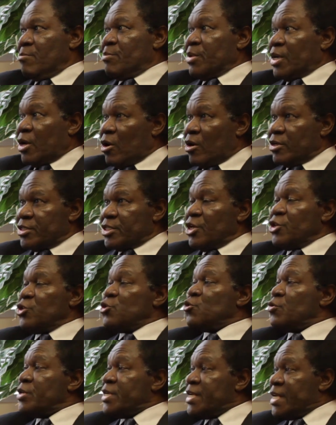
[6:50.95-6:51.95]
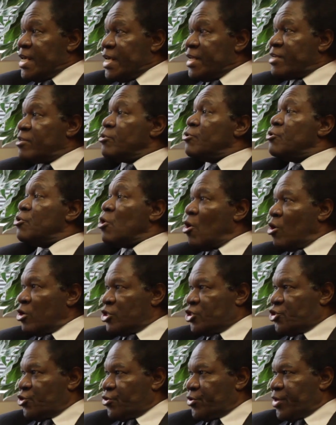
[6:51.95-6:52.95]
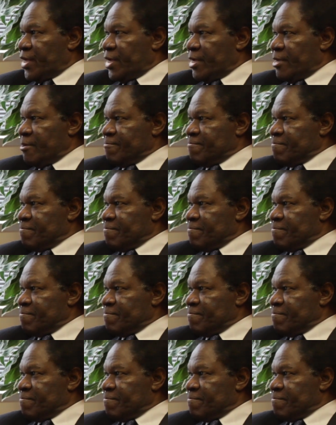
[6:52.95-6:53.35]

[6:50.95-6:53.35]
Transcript: because you need nurturing.